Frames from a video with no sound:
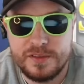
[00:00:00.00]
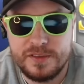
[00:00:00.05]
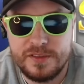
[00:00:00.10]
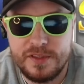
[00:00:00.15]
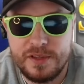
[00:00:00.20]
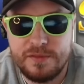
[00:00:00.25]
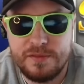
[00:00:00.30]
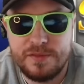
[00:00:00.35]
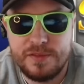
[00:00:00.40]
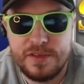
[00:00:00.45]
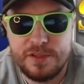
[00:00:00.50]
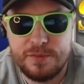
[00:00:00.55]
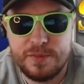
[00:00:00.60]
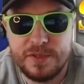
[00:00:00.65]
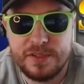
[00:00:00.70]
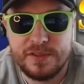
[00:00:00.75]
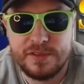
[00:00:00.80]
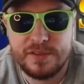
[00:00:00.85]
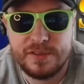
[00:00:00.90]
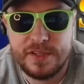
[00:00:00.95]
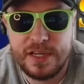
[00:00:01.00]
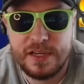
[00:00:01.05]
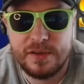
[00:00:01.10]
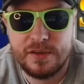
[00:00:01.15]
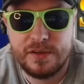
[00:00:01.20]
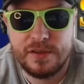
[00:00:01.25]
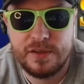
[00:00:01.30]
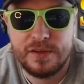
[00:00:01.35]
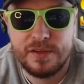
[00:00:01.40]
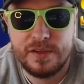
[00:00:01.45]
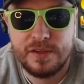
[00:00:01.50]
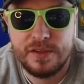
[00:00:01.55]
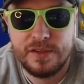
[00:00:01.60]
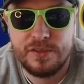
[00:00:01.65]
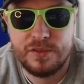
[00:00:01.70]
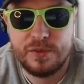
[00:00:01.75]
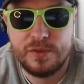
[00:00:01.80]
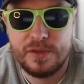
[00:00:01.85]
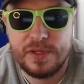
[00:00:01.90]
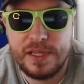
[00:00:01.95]
7 free spins. Now, are
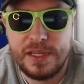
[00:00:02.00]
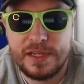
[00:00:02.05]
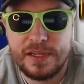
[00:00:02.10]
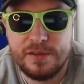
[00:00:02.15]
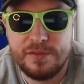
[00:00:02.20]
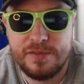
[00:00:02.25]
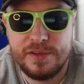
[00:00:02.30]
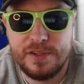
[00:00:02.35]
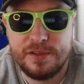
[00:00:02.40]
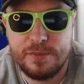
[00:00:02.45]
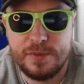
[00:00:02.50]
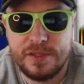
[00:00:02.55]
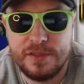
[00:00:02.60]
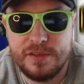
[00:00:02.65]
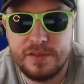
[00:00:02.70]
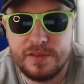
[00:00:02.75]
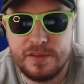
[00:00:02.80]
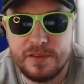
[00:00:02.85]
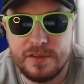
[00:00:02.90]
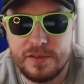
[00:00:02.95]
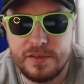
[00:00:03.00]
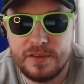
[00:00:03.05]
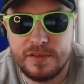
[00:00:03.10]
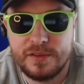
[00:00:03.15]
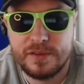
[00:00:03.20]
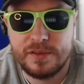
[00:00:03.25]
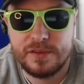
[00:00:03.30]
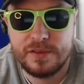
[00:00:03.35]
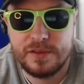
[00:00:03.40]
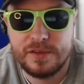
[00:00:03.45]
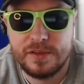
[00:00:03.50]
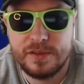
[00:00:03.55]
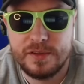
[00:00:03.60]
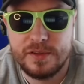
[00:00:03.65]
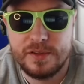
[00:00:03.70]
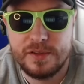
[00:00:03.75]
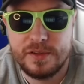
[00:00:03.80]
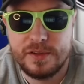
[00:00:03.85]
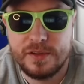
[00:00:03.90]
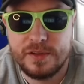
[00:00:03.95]
these all lack of free spins?
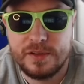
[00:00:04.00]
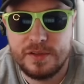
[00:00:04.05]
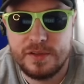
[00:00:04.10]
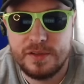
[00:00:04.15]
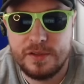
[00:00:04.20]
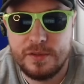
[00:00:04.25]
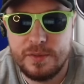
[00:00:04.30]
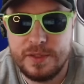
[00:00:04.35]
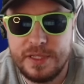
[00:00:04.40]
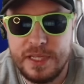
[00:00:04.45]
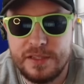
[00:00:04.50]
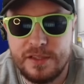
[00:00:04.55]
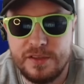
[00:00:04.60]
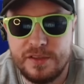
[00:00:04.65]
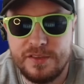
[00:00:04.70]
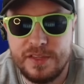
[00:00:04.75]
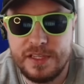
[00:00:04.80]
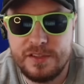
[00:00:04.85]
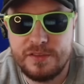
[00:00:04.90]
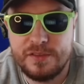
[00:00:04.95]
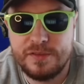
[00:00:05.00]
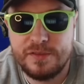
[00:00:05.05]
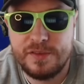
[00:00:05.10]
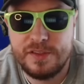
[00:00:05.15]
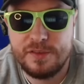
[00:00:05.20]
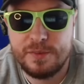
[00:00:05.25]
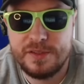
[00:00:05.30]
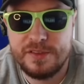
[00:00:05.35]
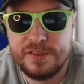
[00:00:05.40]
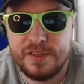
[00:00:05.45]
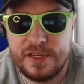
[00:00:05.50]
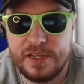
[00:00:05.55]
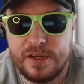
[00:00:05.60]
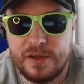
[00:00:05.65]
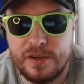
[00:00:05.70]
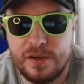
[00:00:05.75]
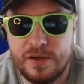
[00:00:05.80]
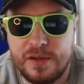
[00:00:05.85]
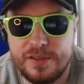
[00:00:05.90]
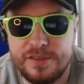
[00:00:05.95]
Do we get those extra free spins that I
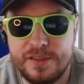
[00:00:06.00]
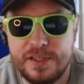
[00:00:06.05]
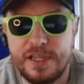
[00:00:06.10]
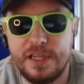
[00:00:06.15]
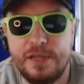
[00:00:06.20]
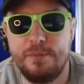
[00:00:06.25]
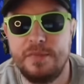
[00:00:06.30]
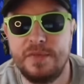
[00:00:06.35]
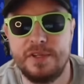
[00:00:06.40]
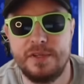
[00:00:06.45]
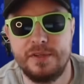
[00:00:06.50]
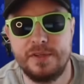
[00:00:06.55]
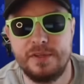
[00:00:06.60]
got last time?